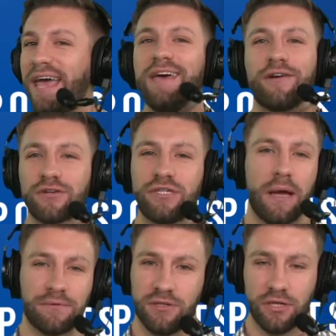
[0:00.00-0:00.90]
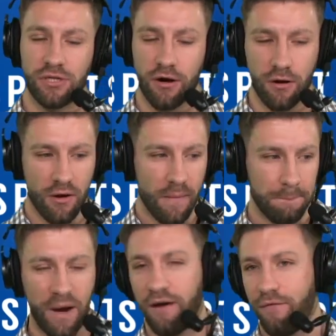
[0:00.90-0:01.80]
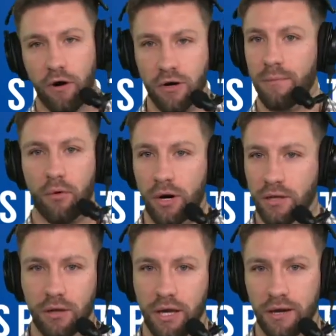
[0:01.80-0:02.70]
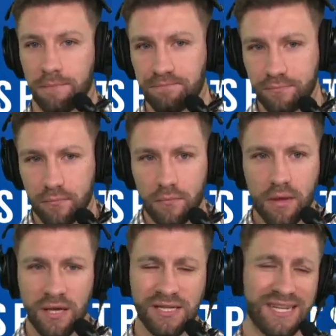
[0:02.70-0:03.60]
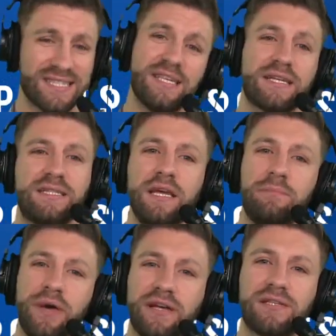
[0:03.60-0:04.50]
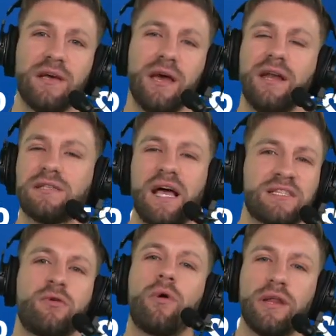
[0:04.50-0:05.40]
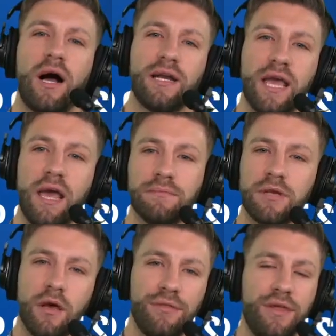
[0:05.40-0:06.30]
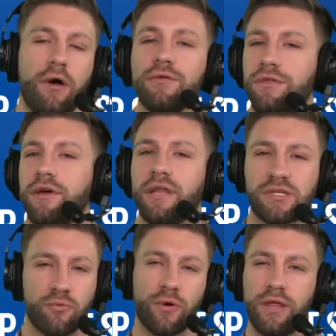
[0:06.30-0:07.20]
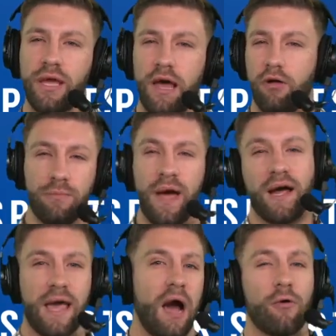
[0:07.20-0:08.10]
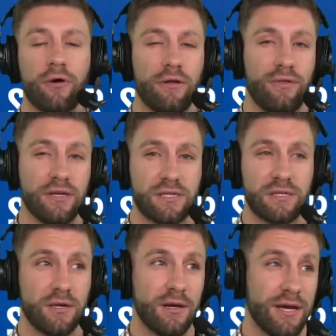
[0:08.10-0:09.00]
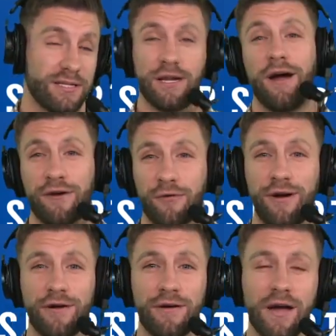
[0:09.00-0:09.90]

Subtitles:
8 interceptions this year, by far number one in the league. He's got 16 picks in his last 29 games. The only thing that's really held back Howard his entire career